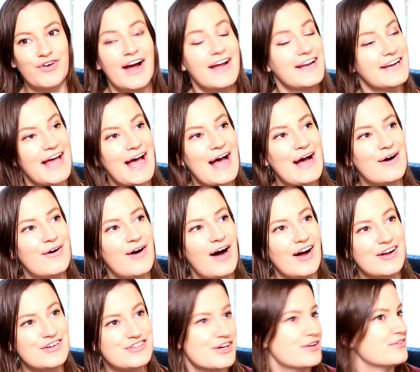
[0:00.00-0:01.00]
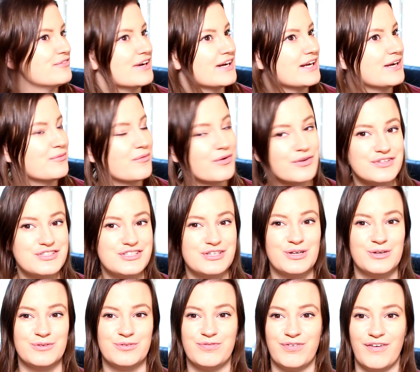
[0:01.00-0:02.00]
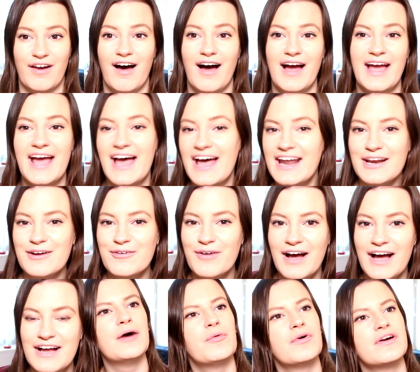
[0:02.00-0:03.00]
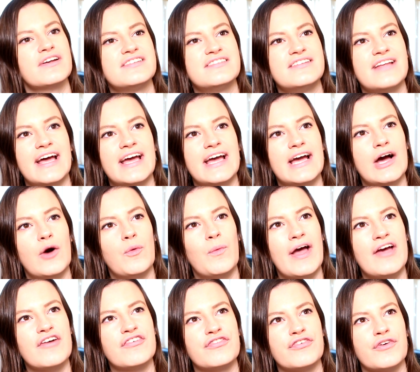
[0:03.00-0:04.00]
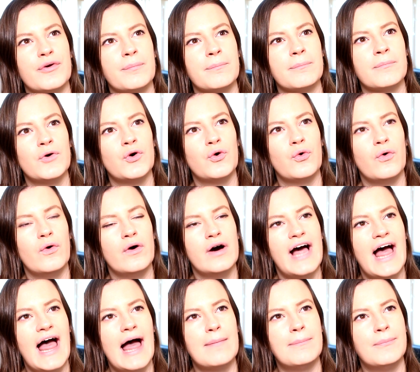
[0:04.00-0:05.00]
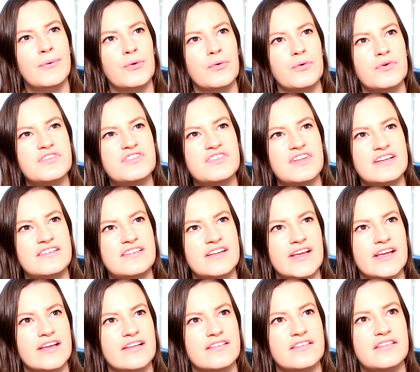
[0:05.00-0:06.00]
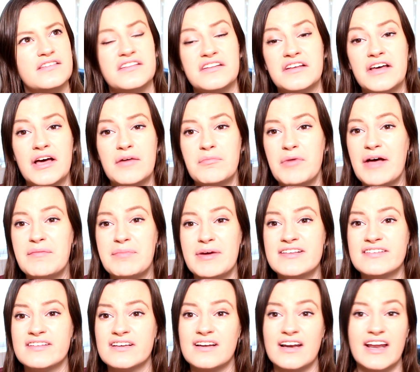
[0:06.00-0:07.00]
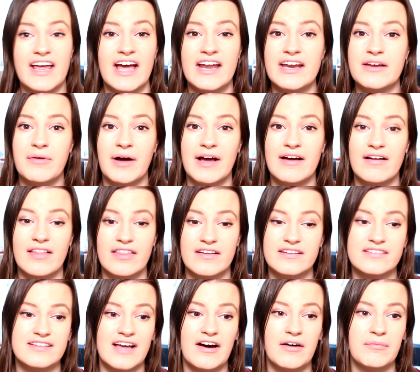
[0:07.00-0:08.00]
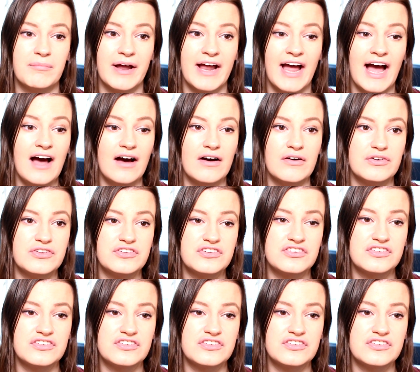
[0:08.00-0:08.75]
Right now I don't really want to fly anywhere. I want to stay away from all airport cities, basically anywhere that's out my house.